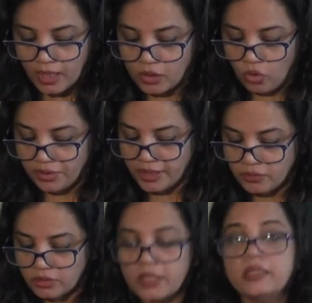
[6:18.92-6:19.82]

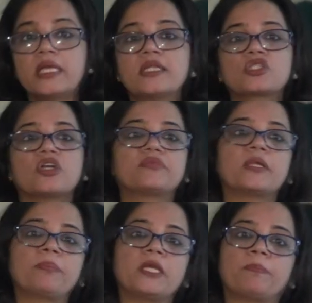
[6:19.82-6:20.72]
according to the needs of
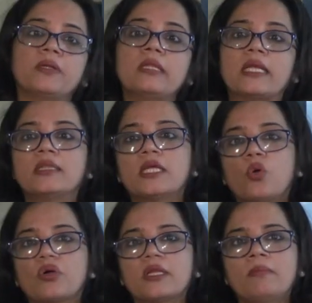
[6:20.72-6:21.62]
the people in the
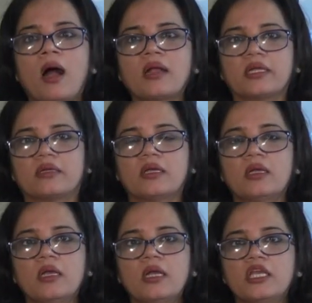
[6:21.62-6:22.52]
local market.
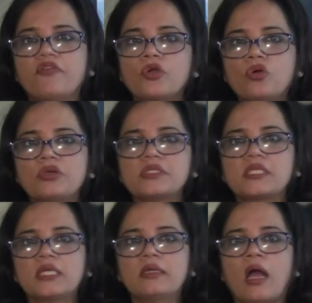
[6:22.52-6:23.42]
If you go to
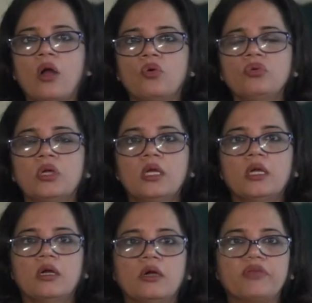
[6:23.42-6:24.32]
see now,
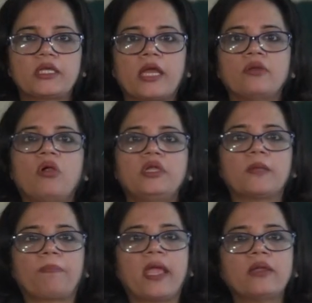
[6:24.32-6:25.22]
we cannot
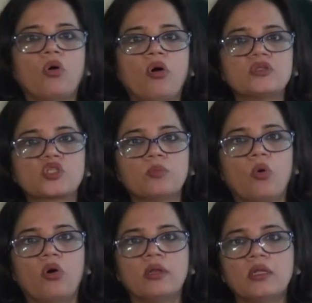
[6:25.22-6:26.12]
depend on
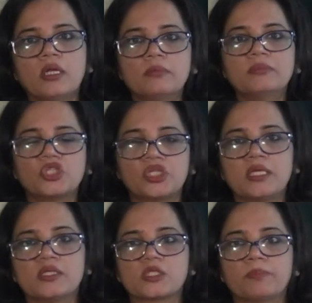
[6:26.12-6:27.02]
small
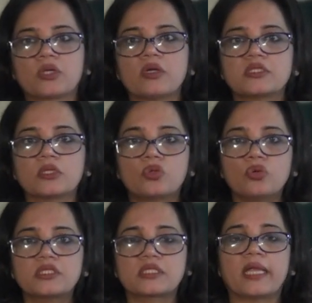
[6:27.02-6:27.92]
machines because the
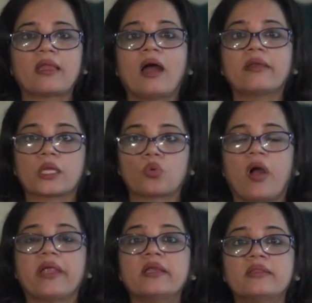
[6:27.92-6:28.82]
goods that are
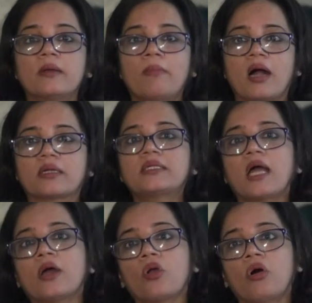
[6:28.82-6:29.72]
required in the market
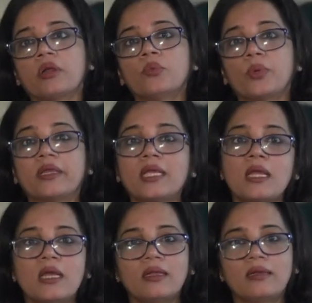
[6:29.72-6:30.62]
are on a
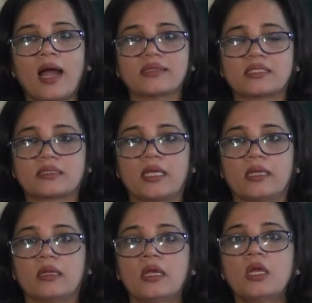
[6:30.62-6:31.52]
very large
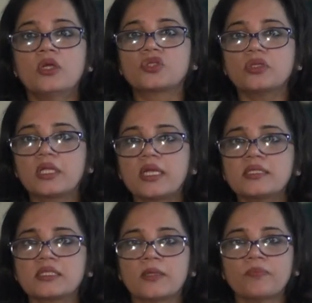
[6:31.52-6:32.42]
scale. So
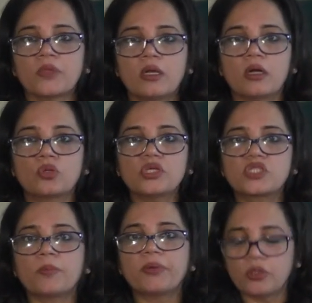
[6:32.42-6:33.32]
these
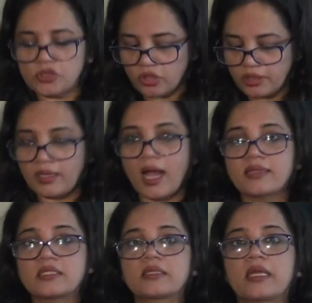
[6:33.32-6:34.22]
goods were produced on a
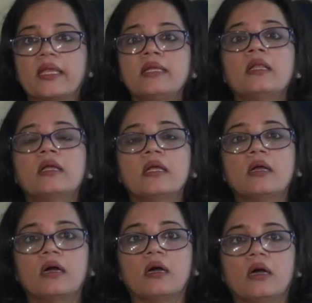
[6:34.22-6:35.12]
large
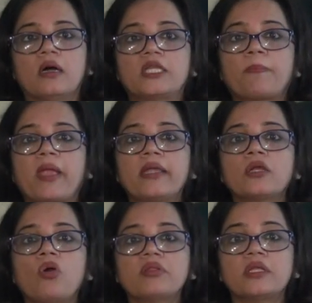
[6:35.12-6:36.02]
scale
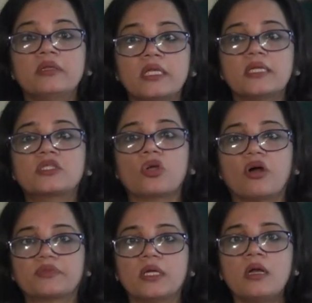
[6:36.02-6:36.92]
depending on the needs
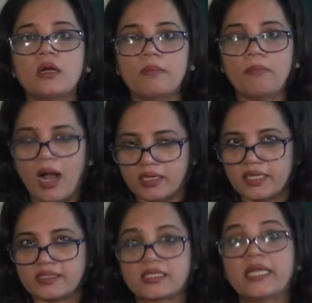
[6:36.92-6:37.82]
of the
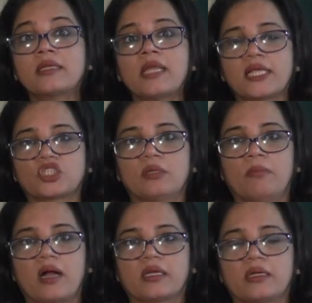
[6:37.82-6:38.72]
markets, the international
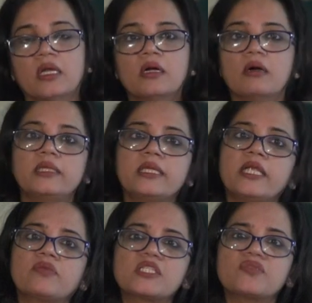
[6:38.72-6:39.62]
market. Earlier
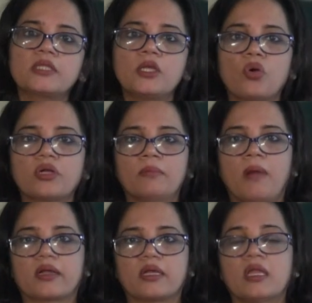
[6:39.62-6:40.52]
it was for the local
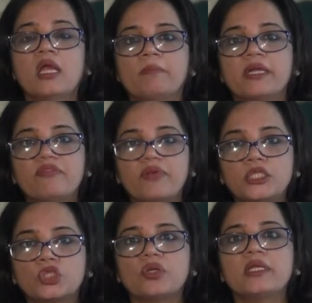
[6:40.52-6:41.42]
market, but
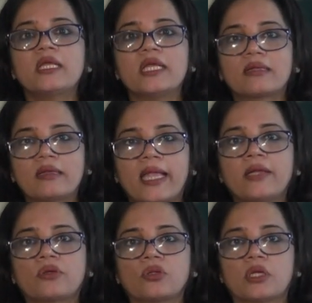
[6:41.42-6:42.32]
eventually it
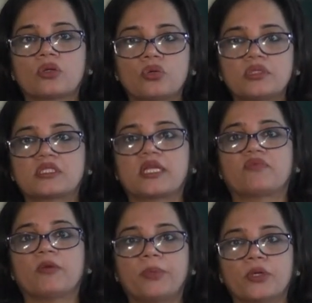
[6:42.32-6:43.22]
led to the goods
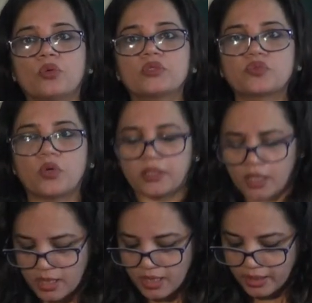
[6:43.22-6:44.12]
that were produced for
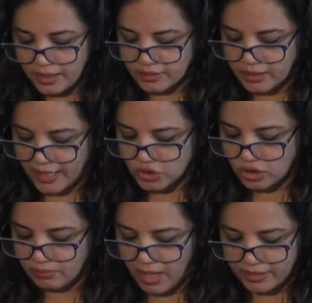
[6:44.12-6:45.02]
the
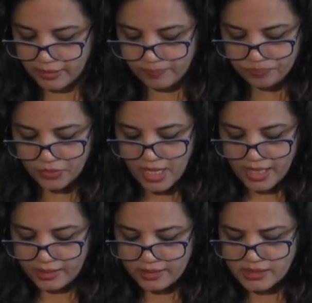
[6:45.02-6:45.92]
international market.
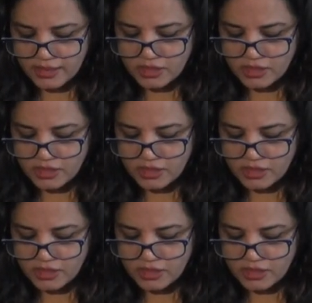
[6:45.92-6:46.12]
In this